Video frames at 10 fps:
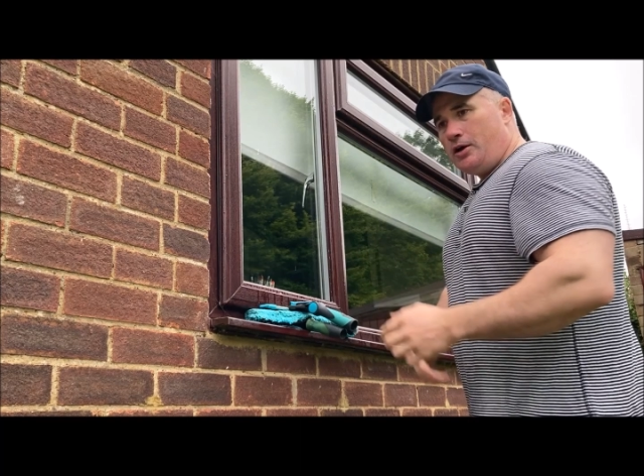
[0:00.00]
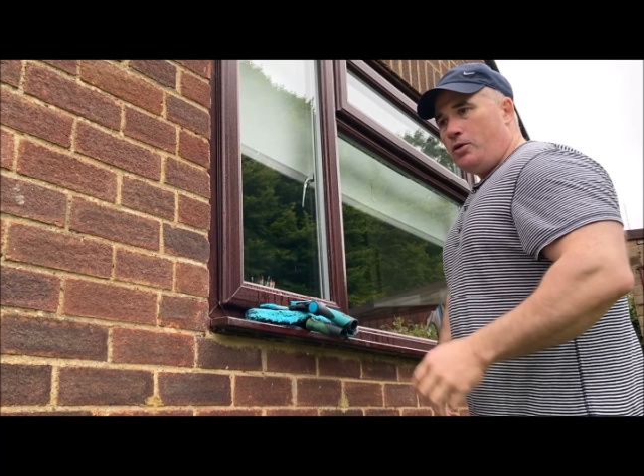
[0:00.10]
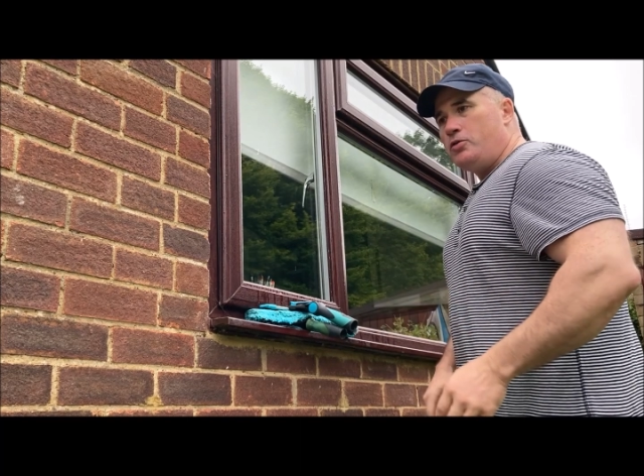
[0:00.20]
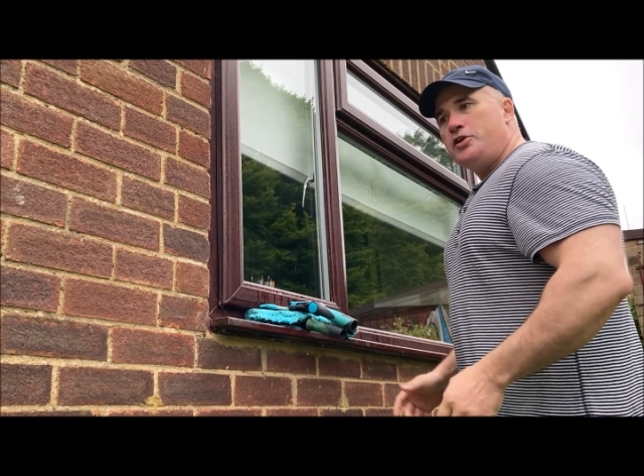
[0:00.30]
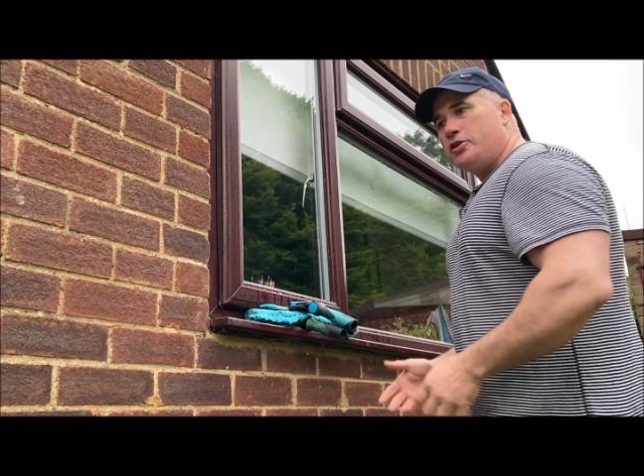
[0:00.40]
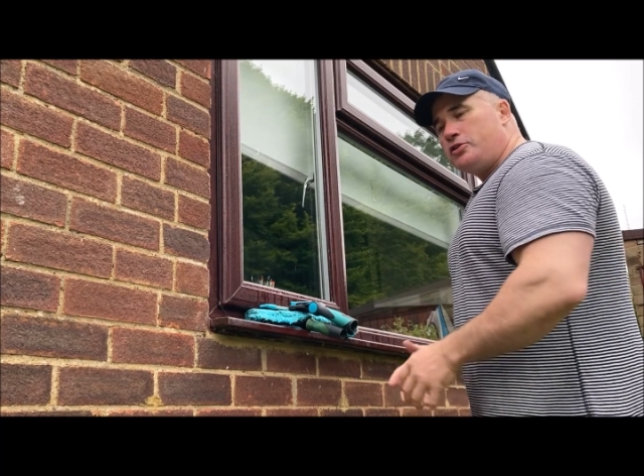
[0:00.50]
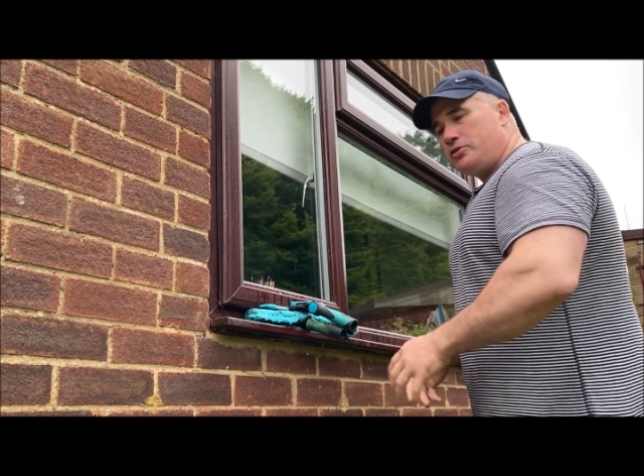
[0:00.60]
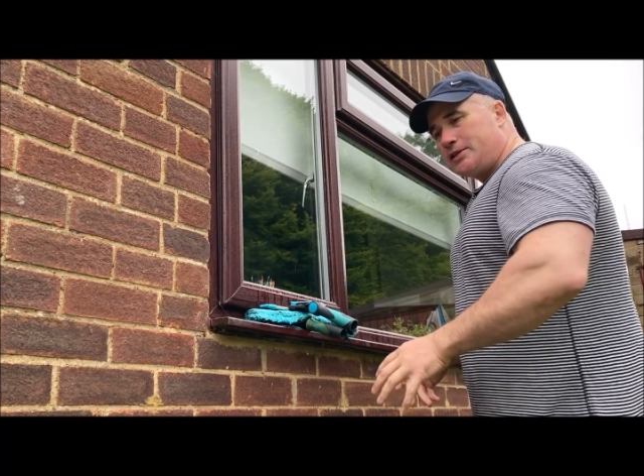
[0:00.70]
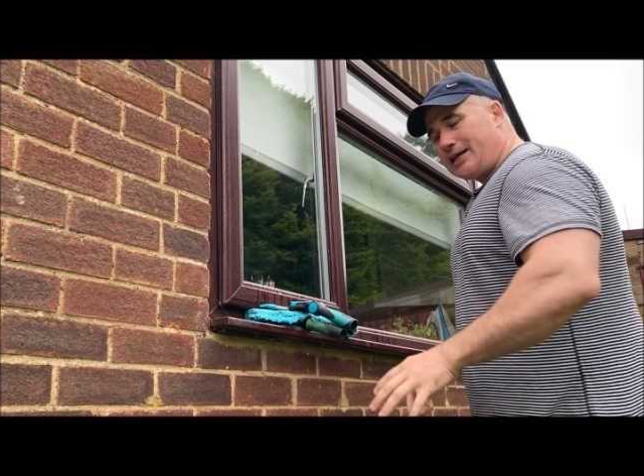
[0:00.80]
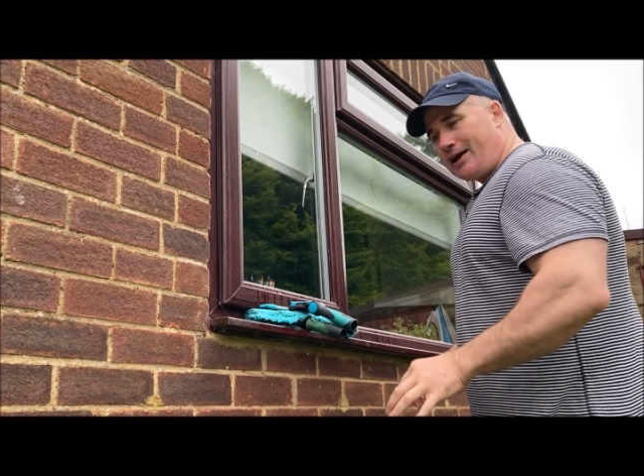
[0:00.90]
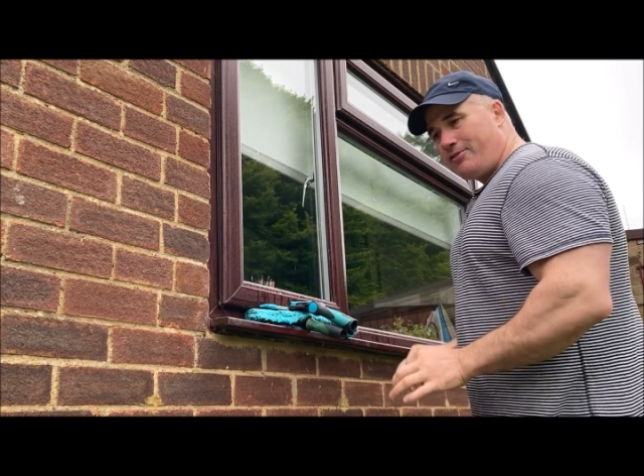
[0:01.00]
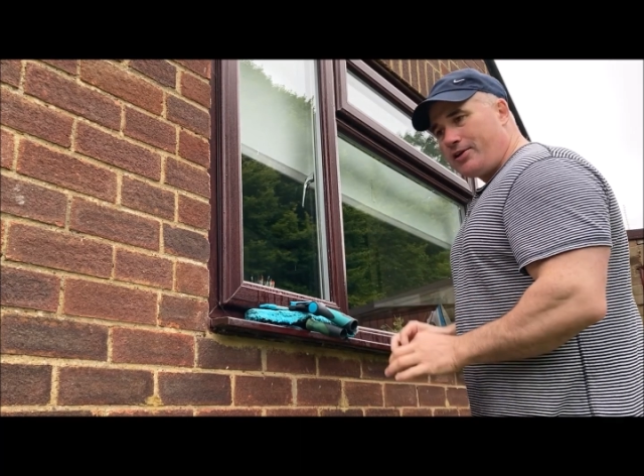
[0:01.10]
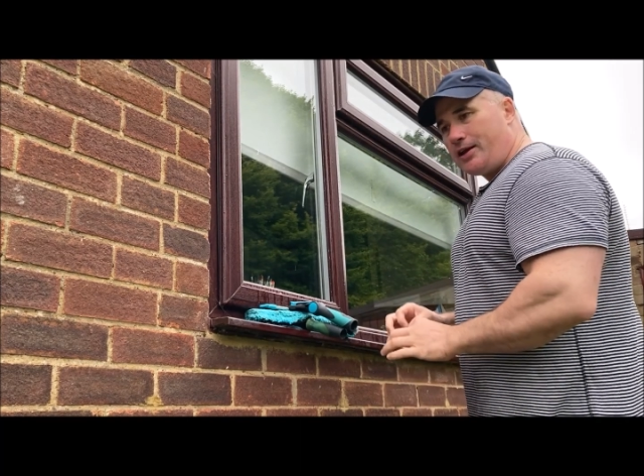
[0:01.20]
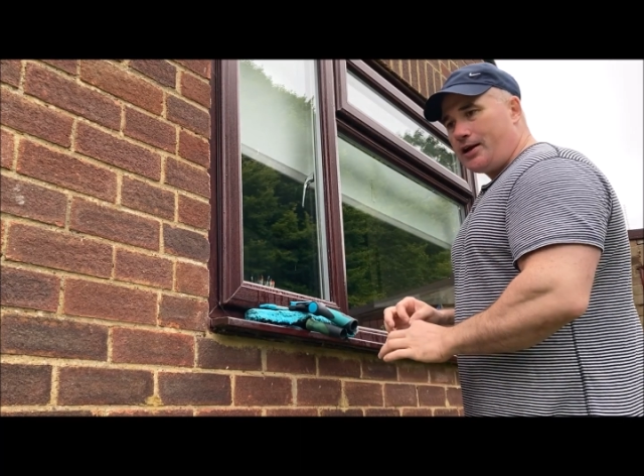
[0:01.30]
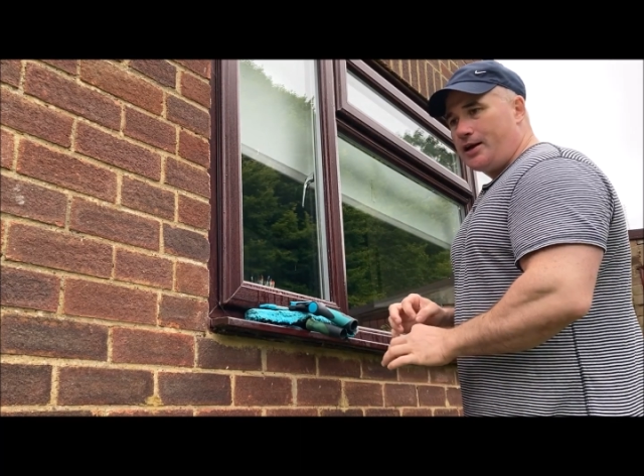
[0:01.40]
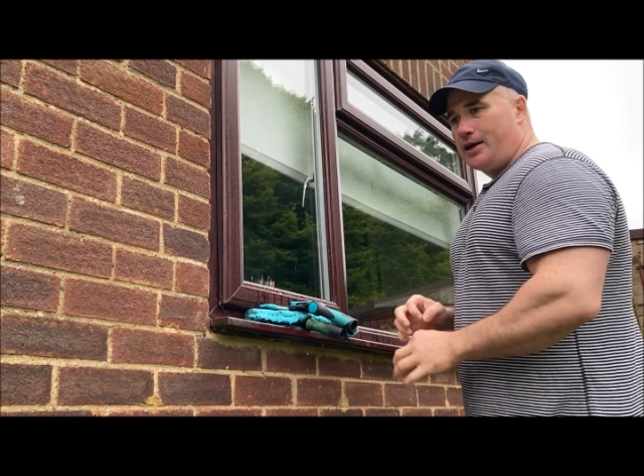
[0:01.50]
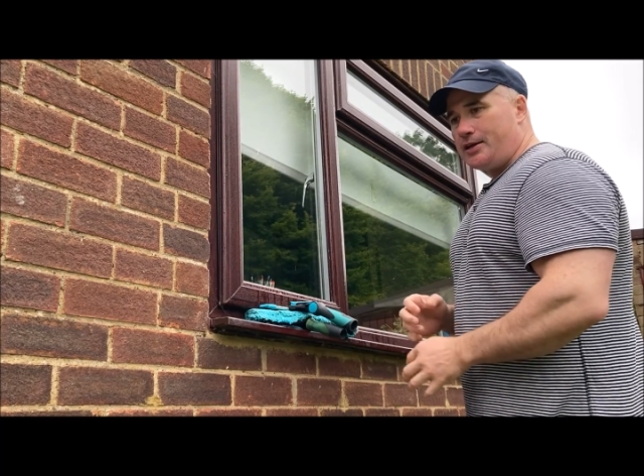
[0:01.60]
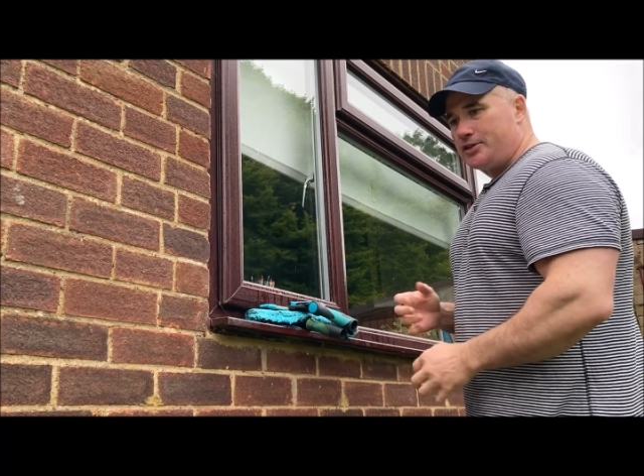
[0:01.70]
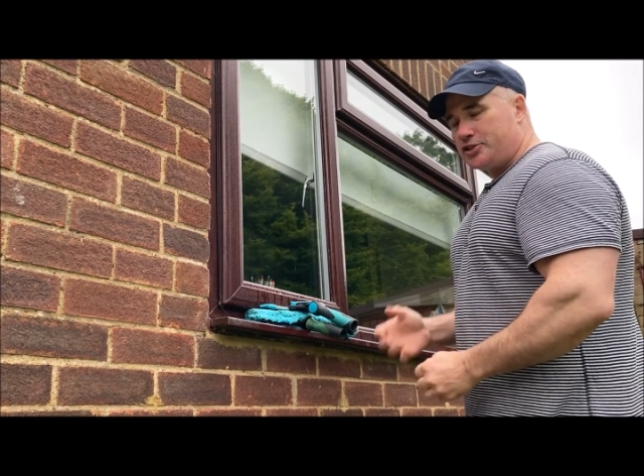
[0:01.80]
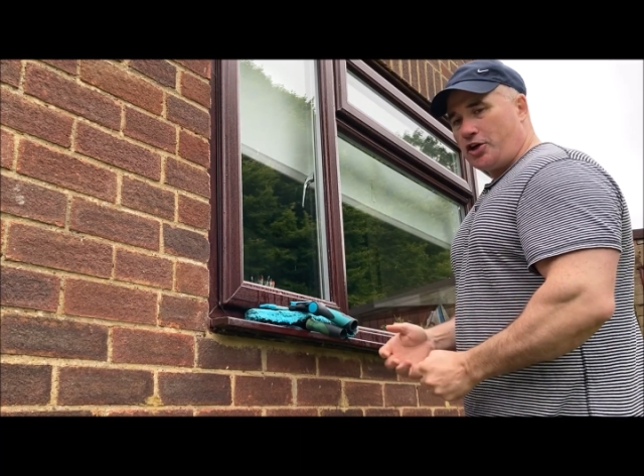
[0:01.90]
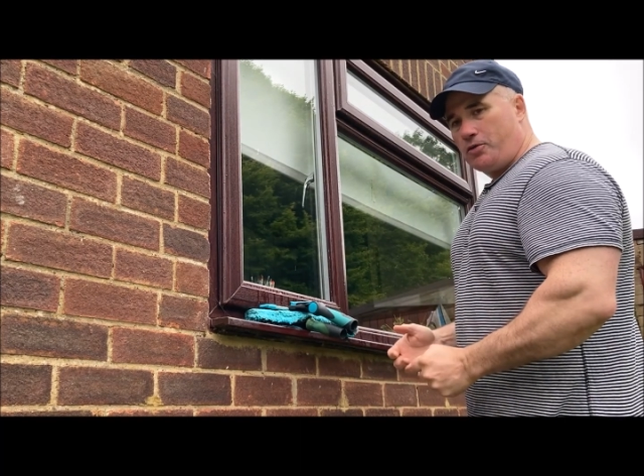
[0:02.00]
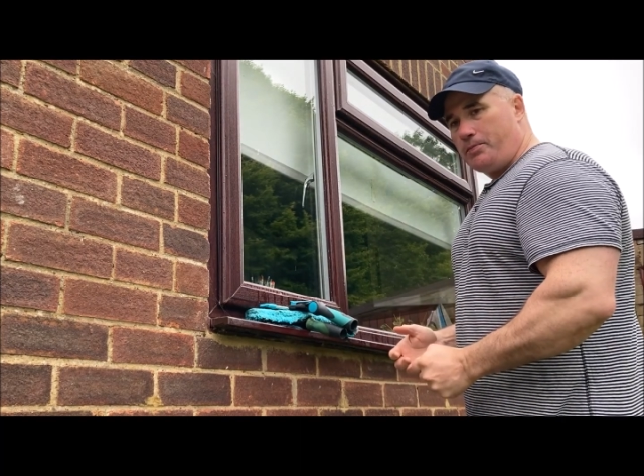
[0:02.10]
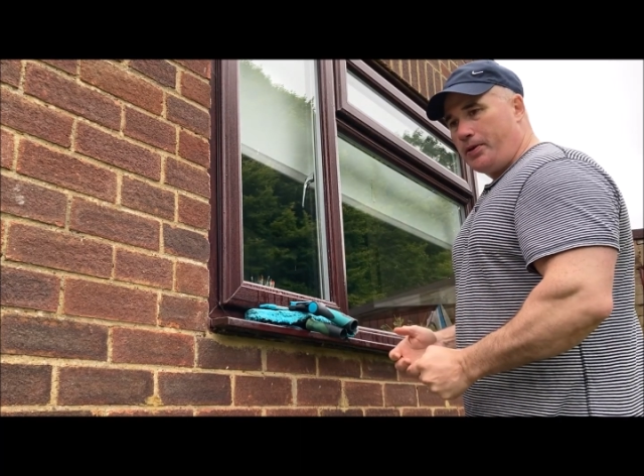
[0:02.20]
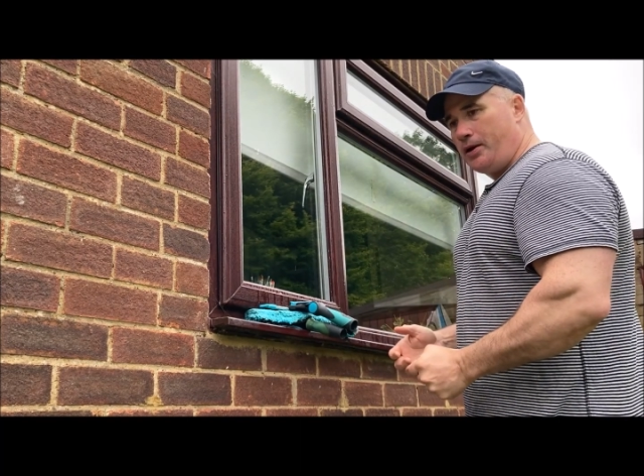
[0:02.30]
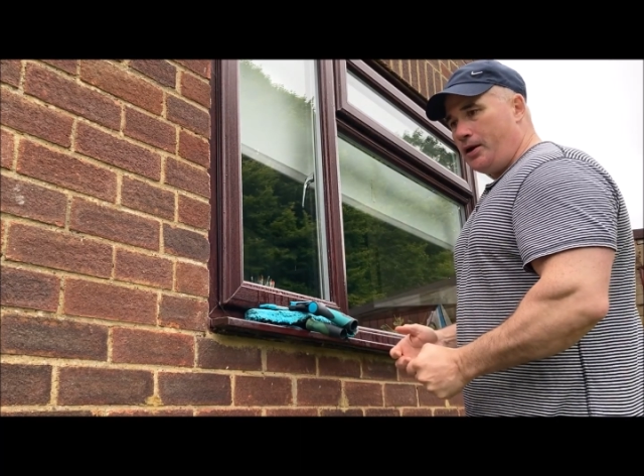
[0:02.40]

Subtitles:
All you got to do is carry a soap